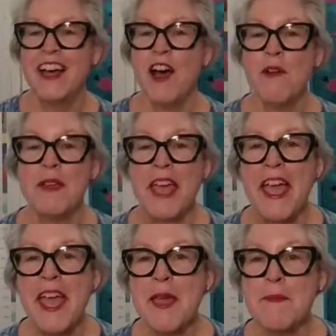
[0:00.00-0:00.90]

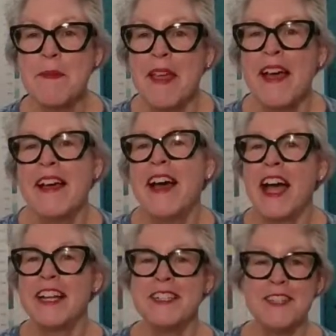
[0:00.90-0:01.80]
Okay,
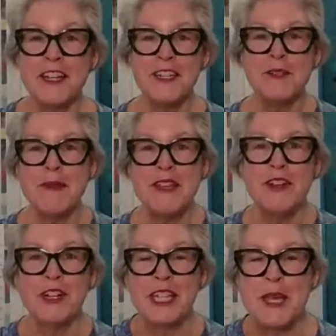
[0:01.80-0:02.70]
I decided to be an
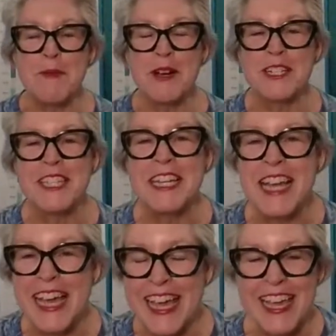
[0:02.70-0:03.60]
early bird
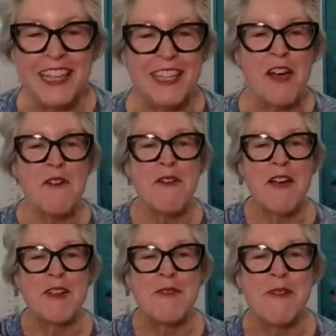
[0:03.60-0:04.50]
today. Hello,
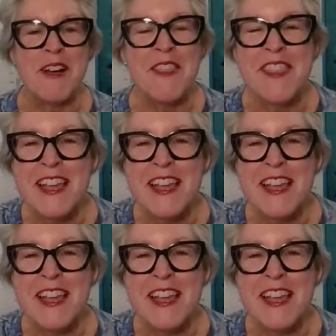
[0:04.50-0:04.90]
everyone.